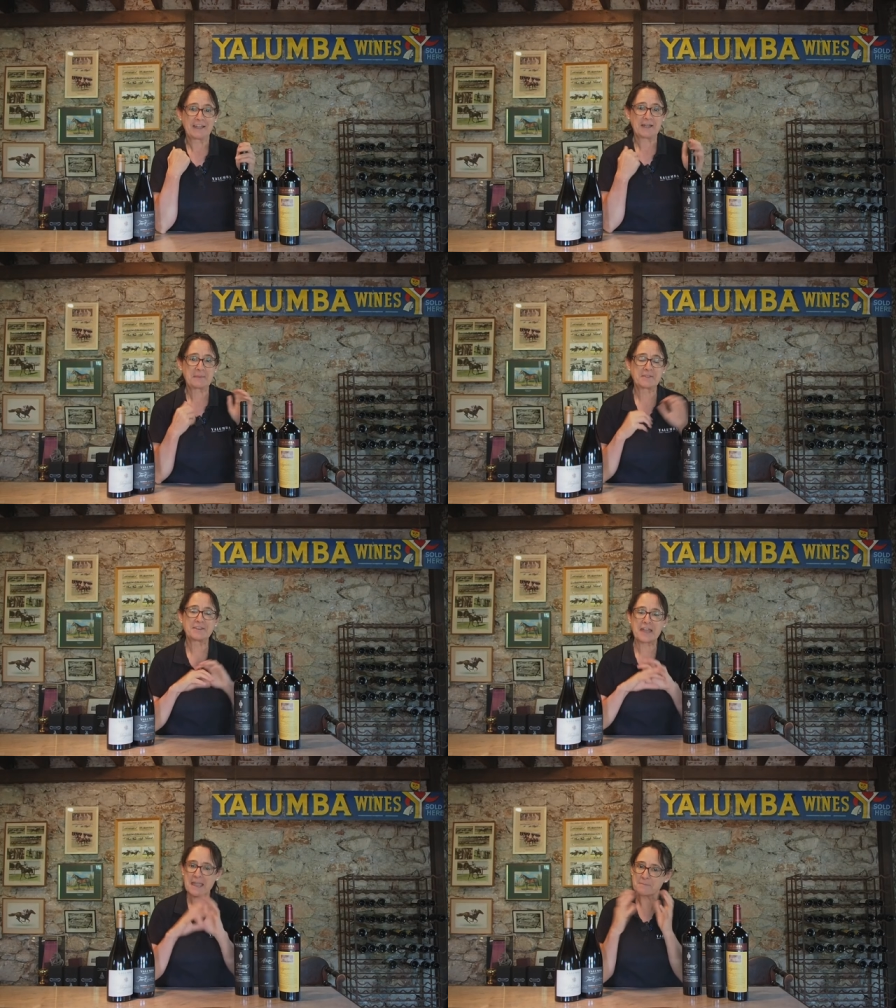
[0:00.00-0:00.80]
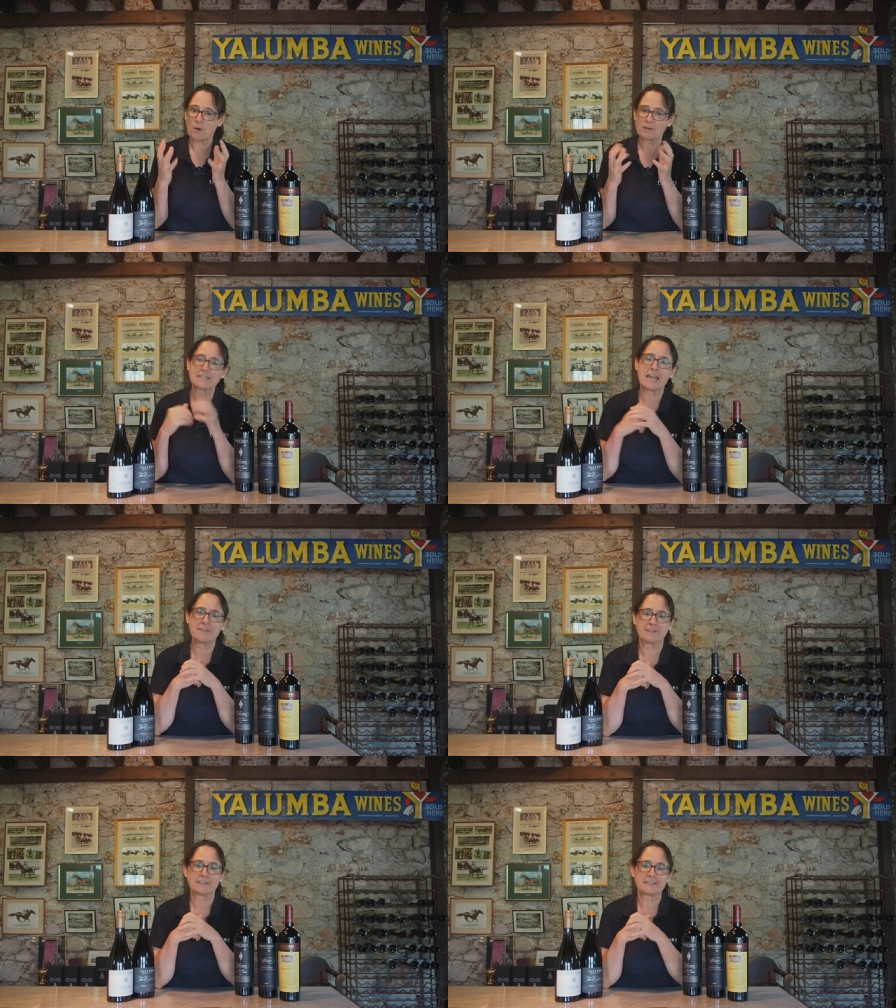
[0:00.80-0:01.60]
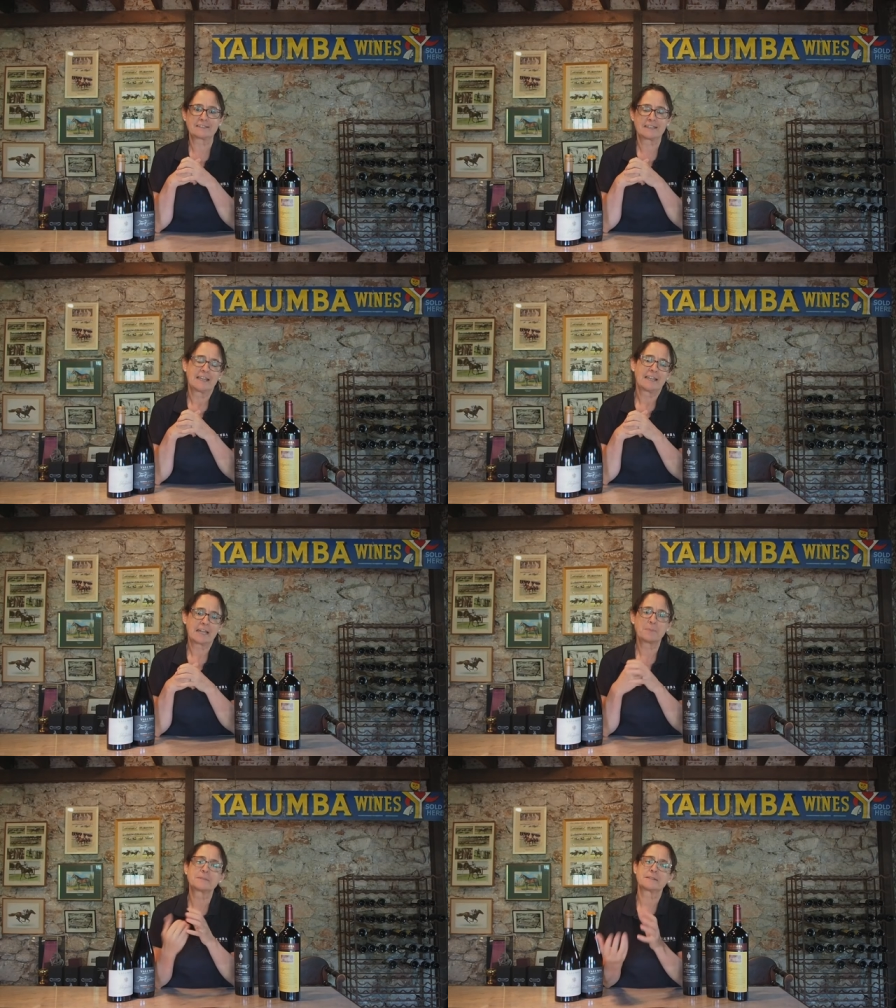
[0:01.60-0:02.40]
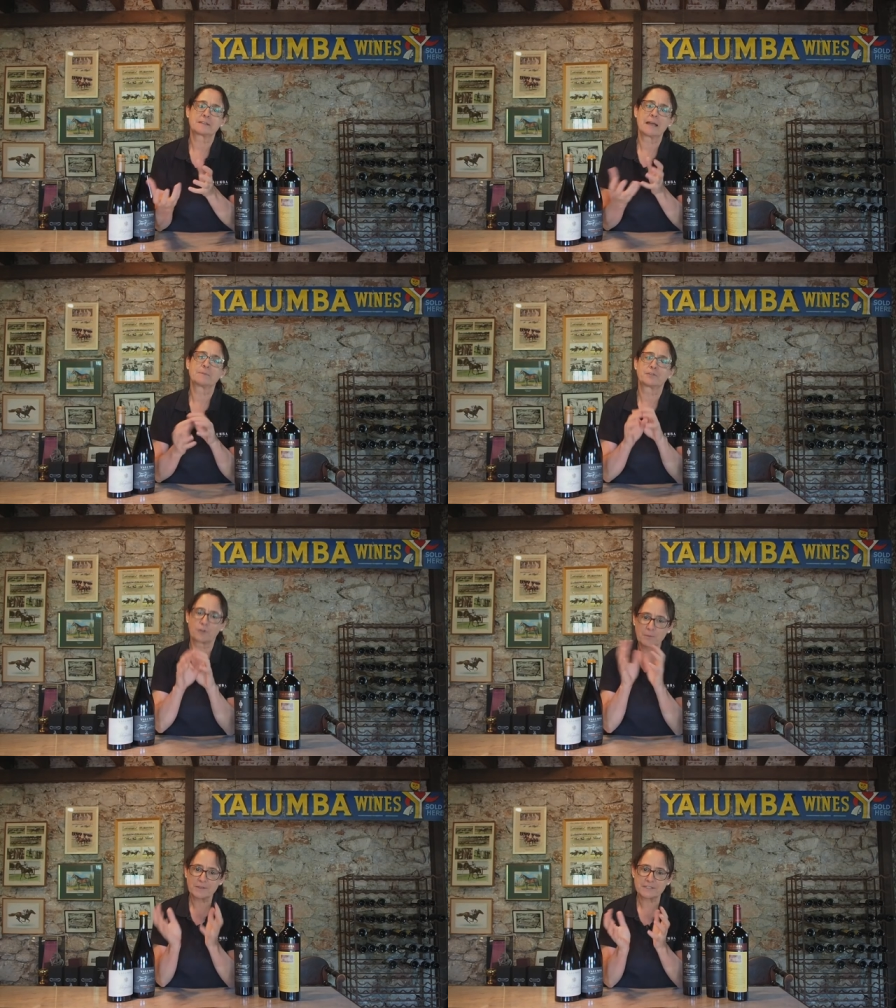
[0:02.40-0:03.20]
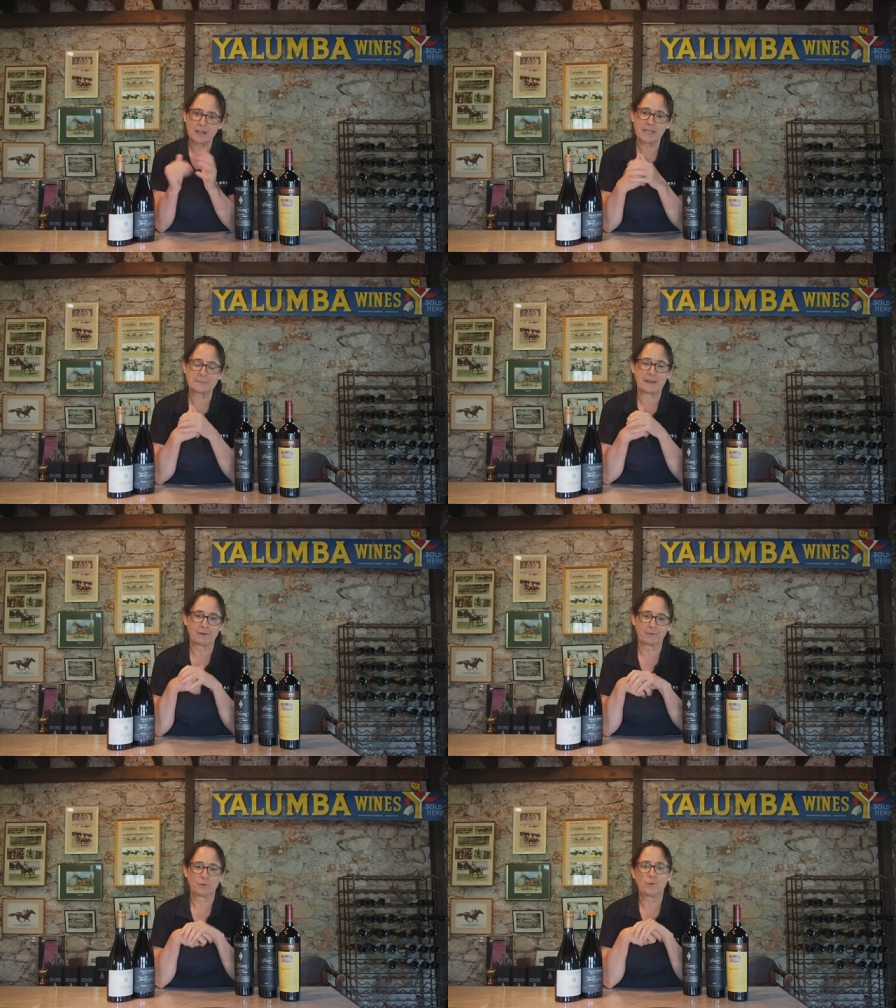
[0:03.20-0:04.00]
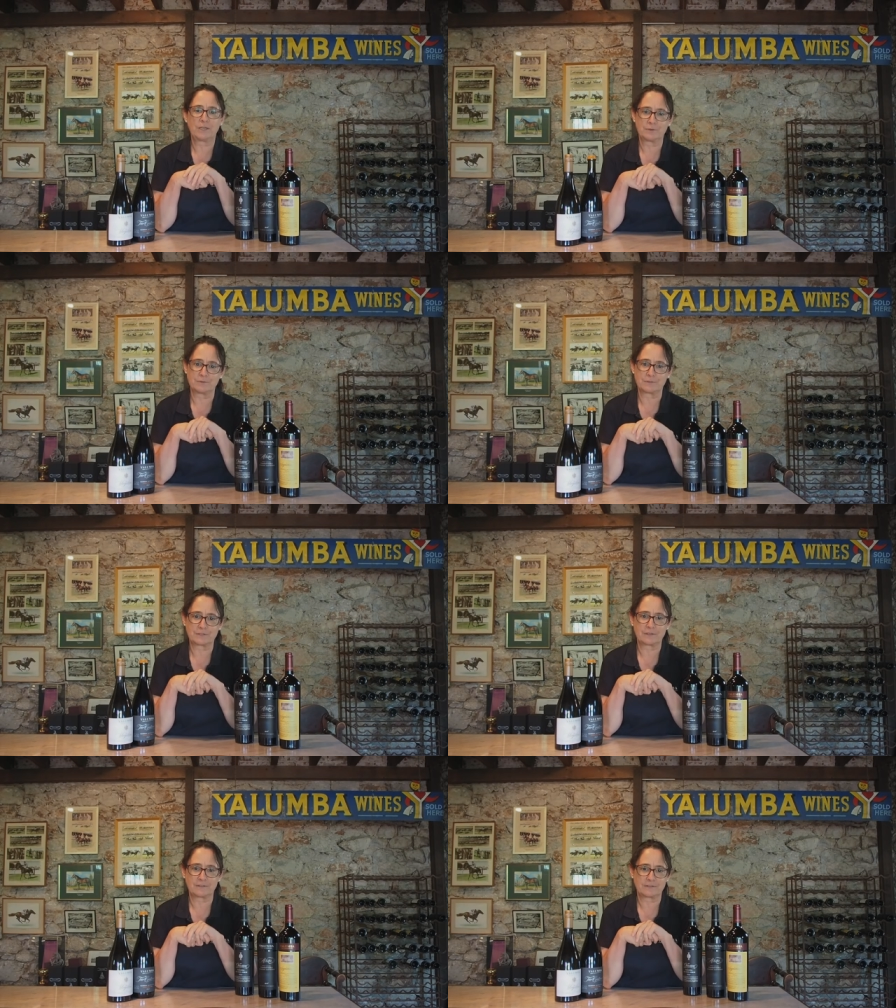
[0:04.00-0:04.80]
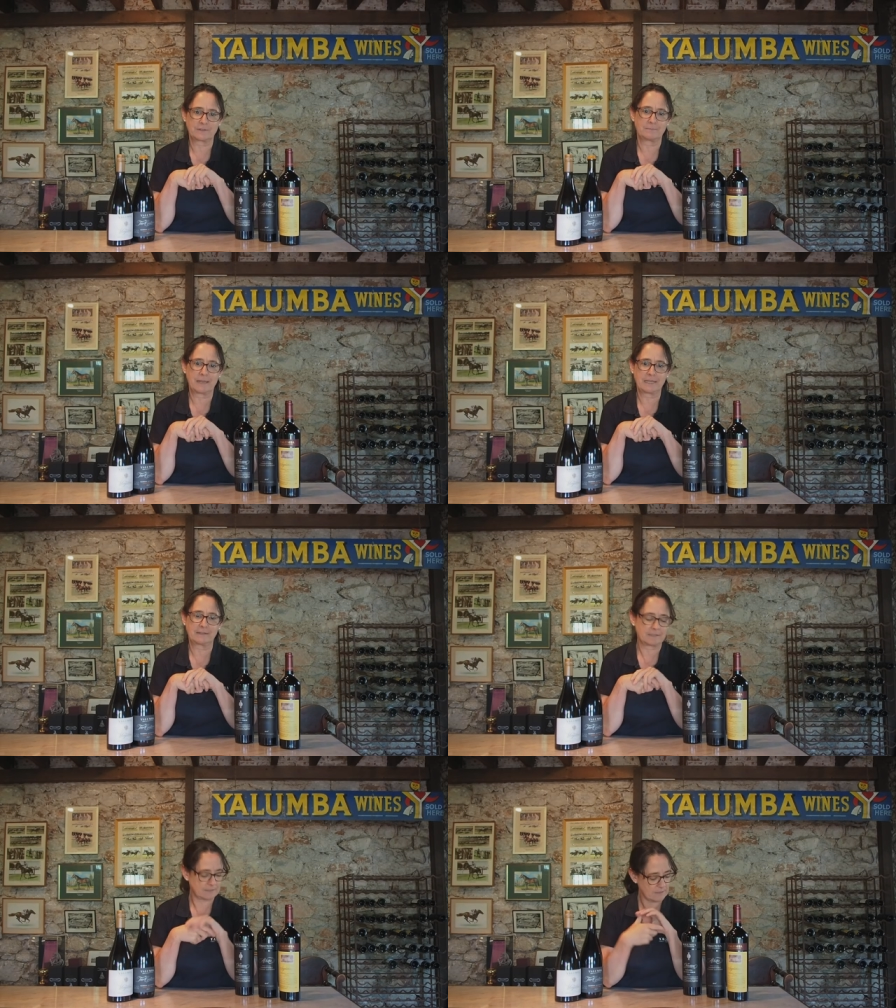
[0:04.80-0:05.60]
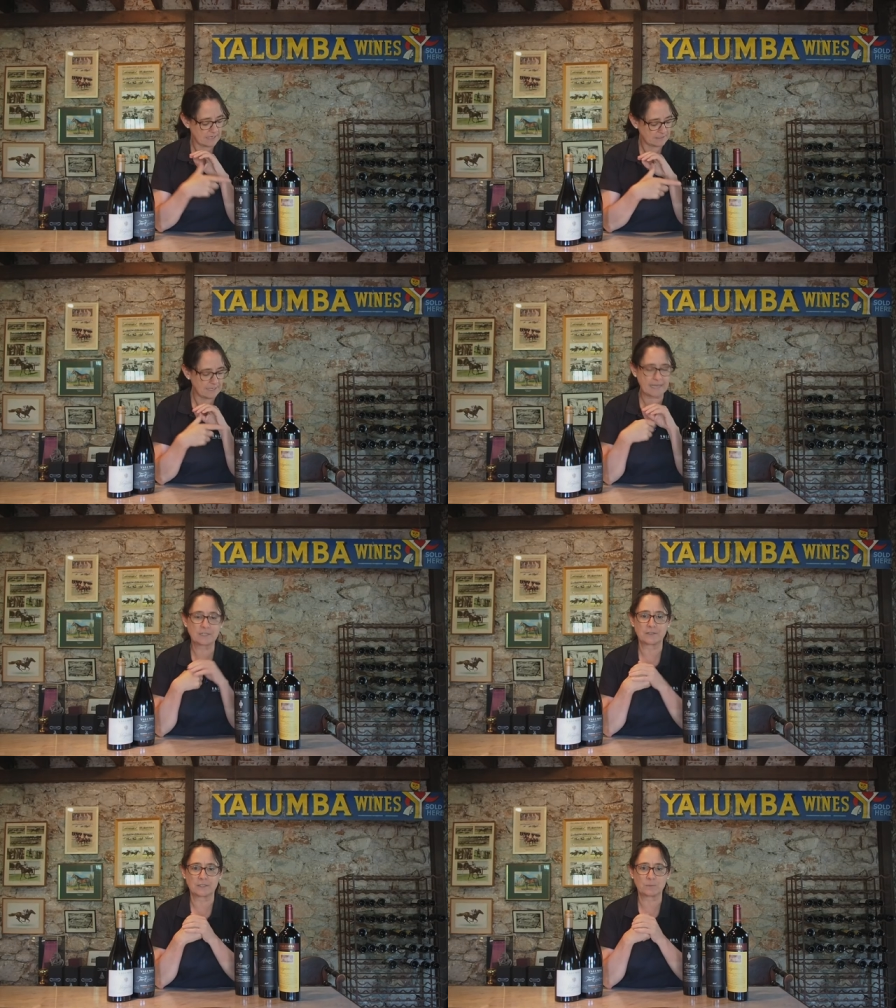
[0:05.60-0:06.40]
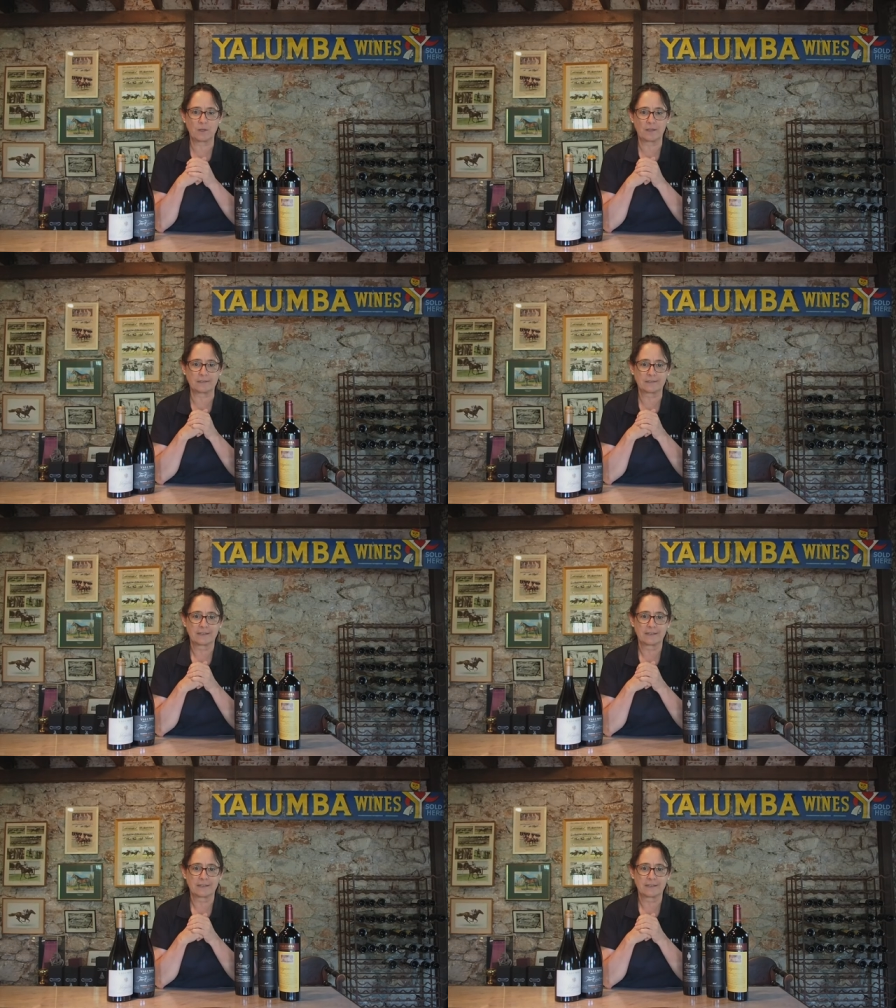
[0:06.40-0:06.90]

Um, the name Octavius comes, comes from the size barrel that we use to, to make this, uh, to age this wine.